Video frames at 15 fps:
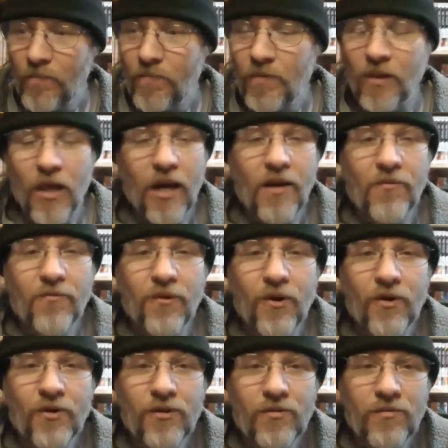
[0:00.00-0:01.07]
A lot of
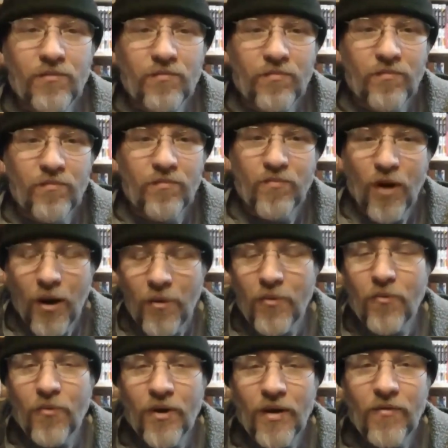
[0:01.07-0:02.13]
folks probably
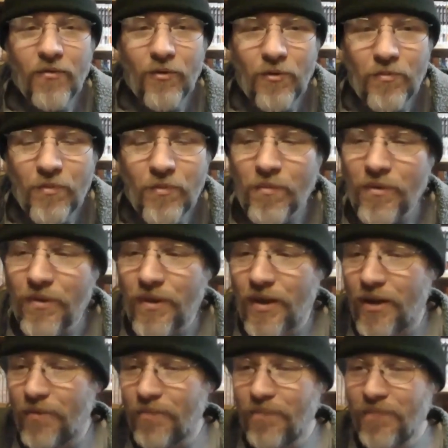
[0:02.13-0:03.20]
won't even remember
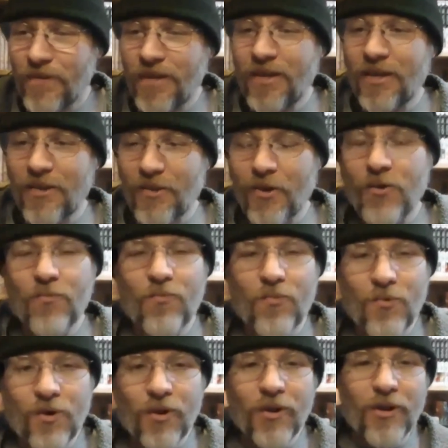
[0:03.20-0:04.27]
them. They're
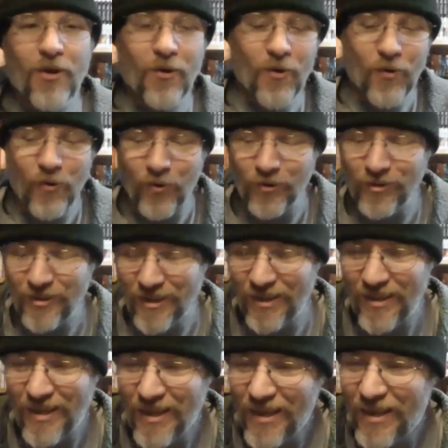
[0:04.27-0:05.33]
really old.
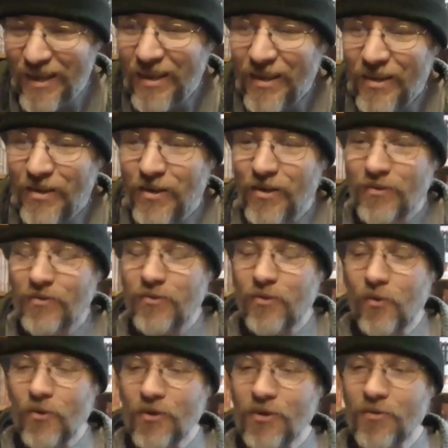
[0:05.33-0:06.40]
And
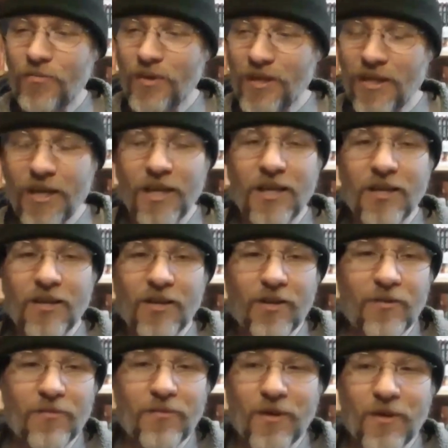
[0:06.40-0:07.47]
towards the beginning
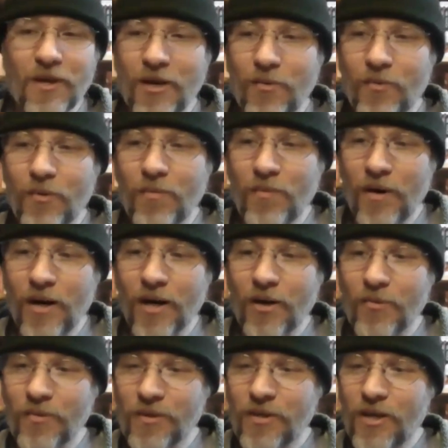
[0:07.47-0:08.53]
of when manga
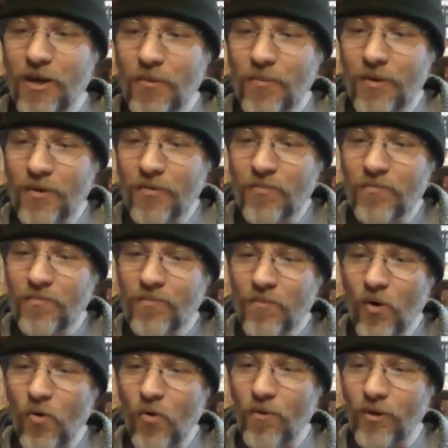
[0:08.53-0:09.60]
was coming
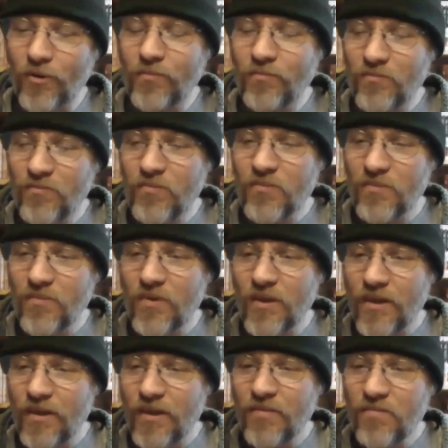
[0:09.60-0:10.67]
over
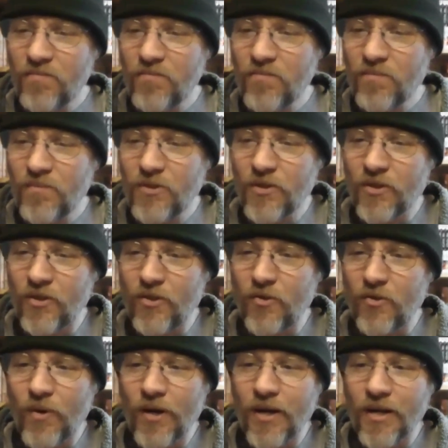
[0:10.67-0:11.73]
to the
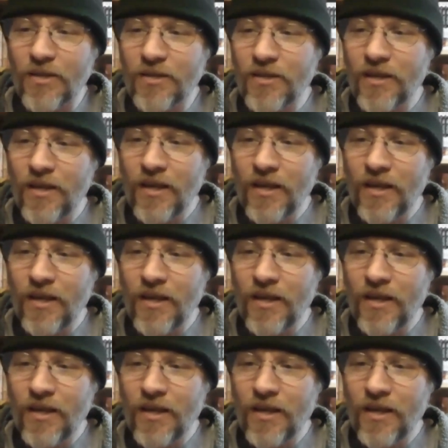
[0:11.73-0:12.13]
US.